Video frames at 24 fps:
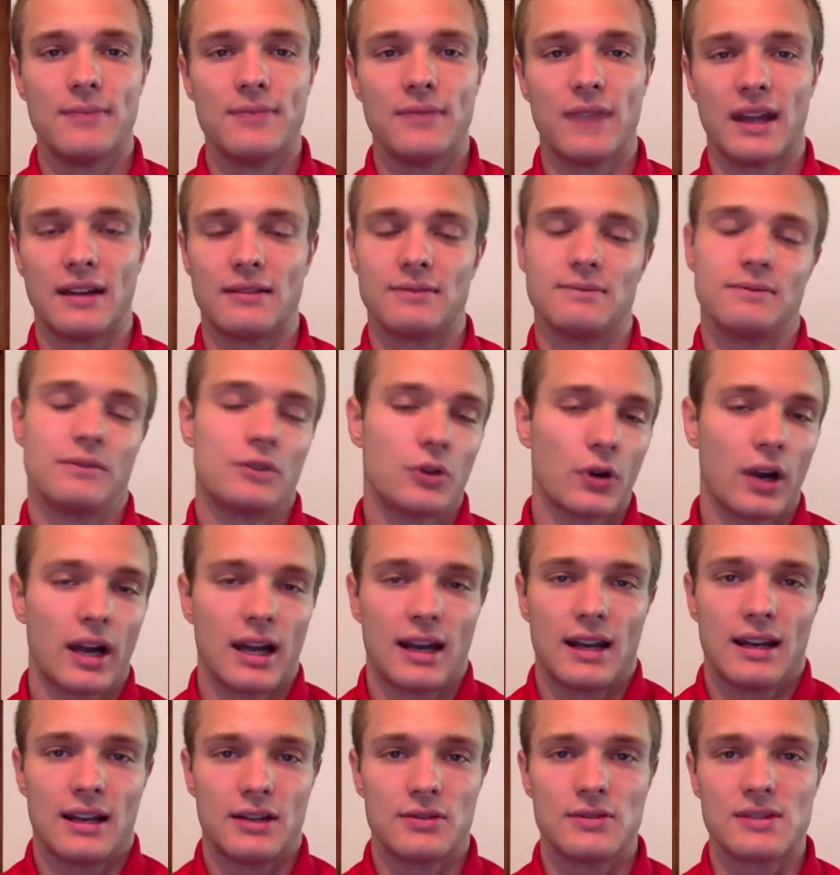And
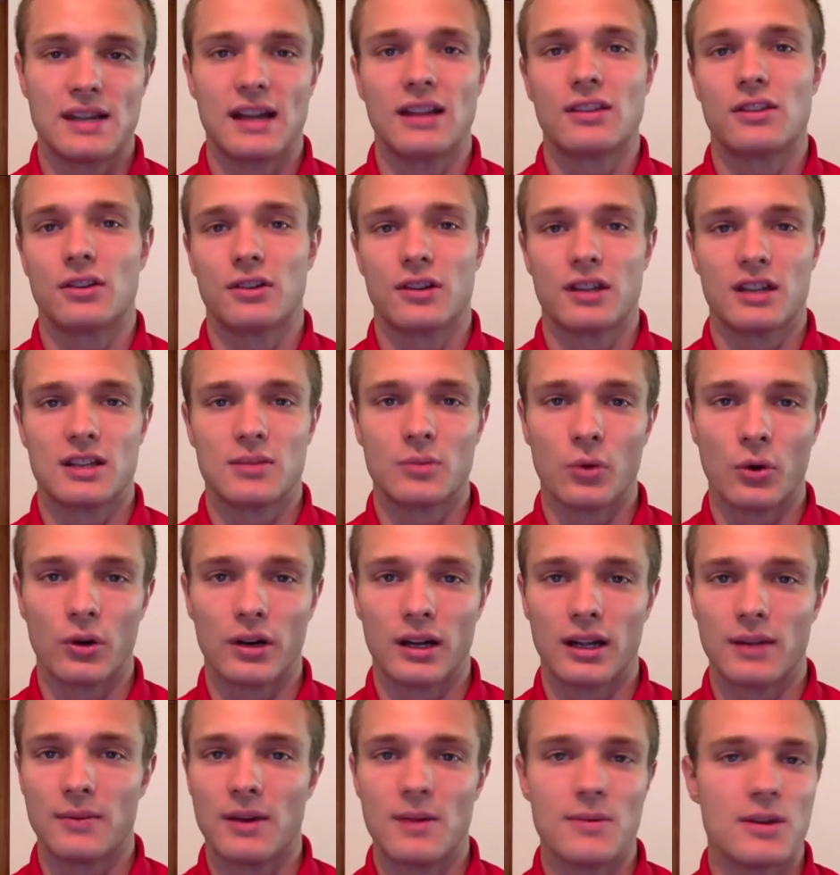granted, it was 8:30 in the
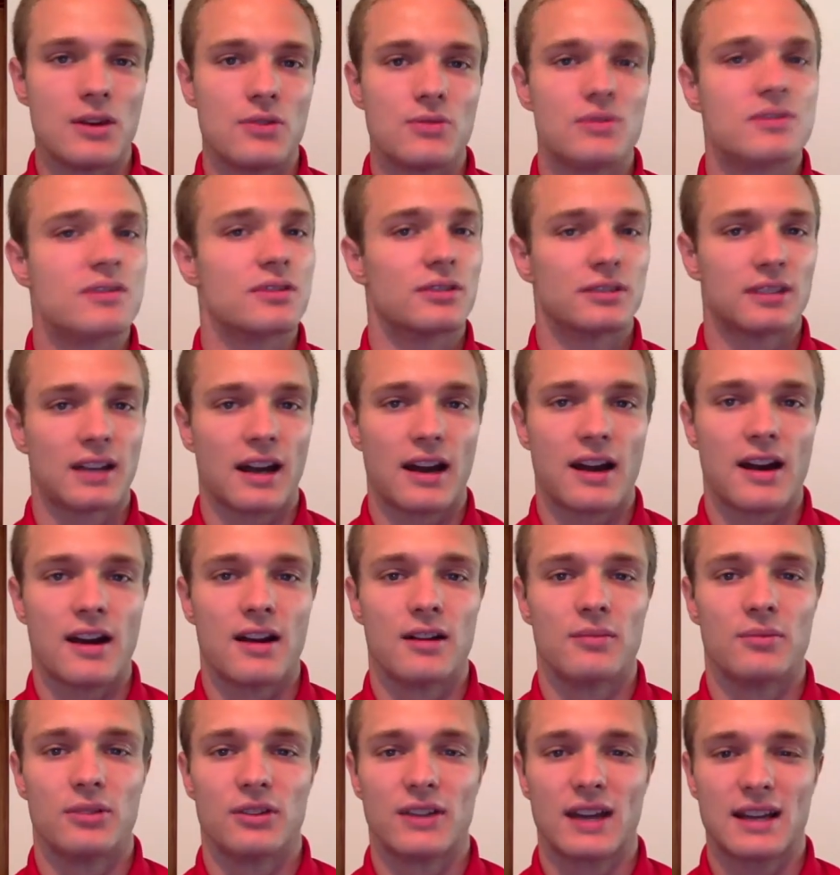morning. Maybe he was still
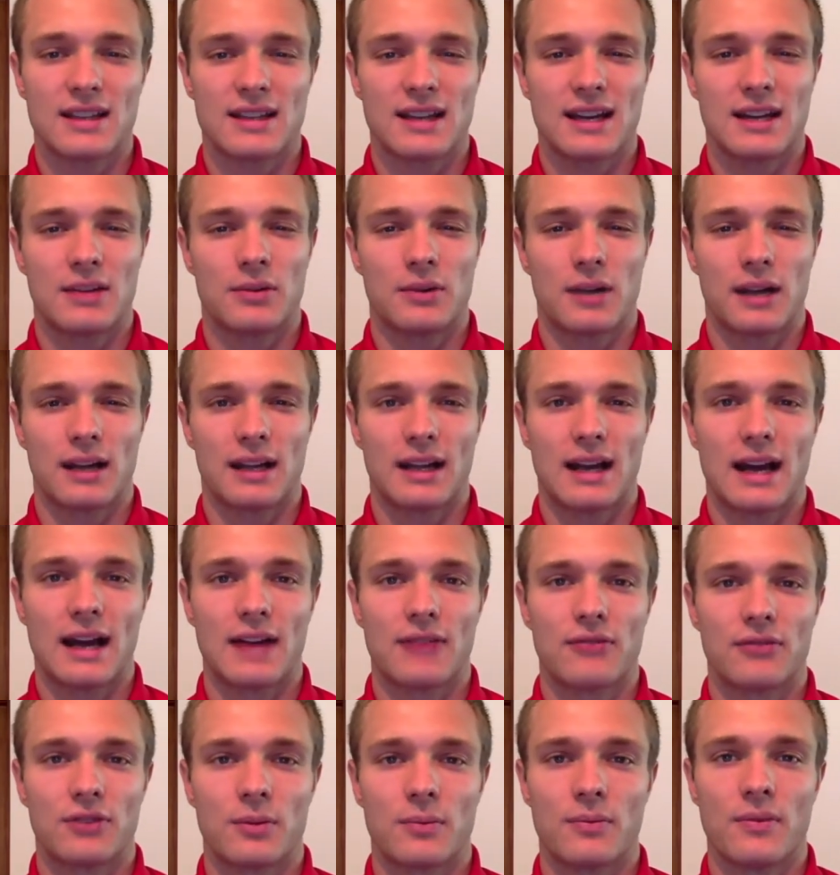tired, but that's kind of what I
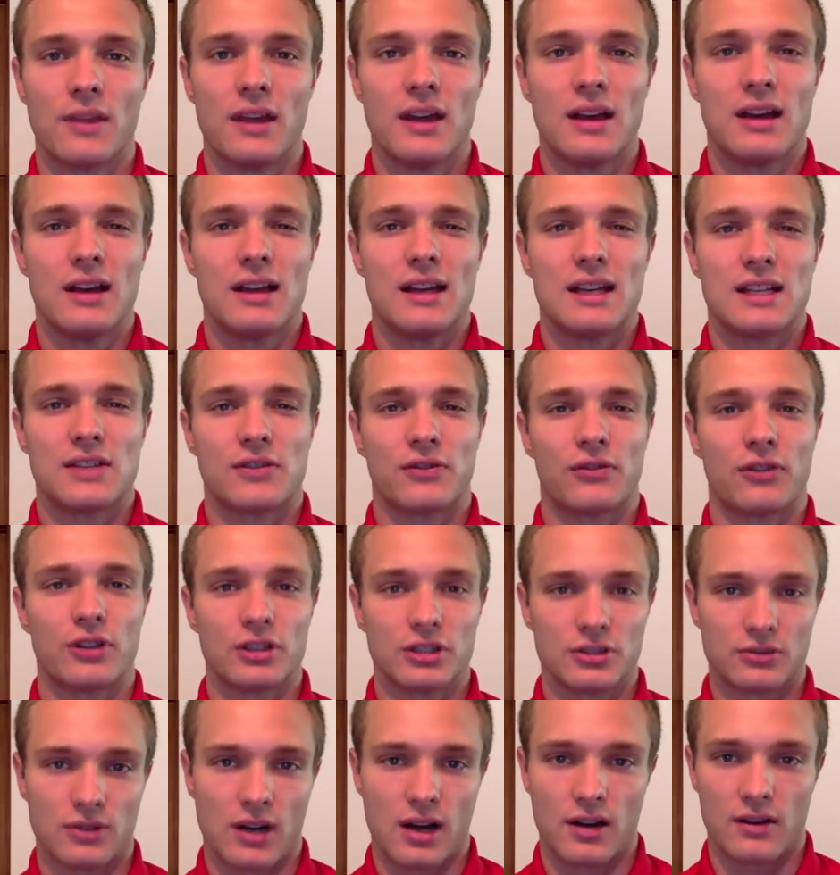got from his
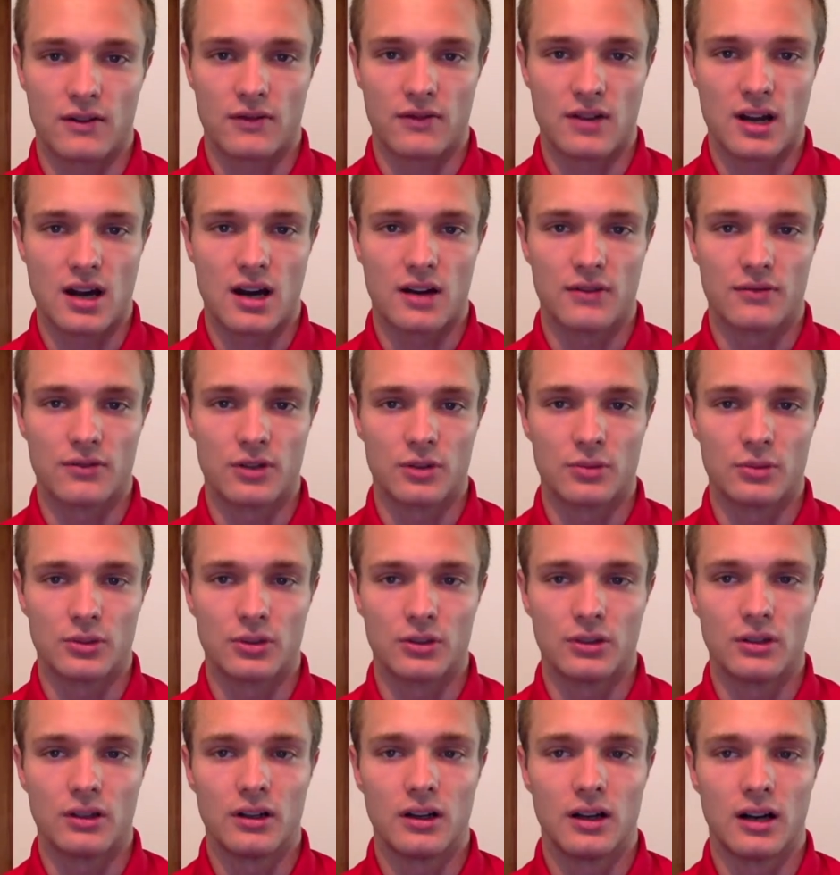first round of
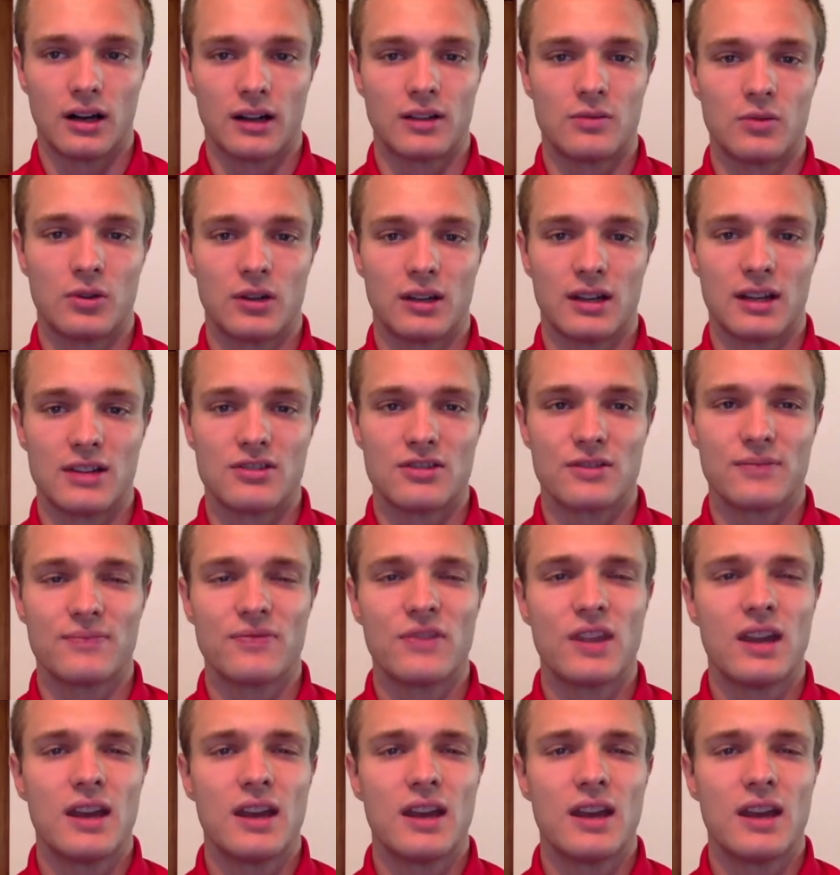nonverbal communication.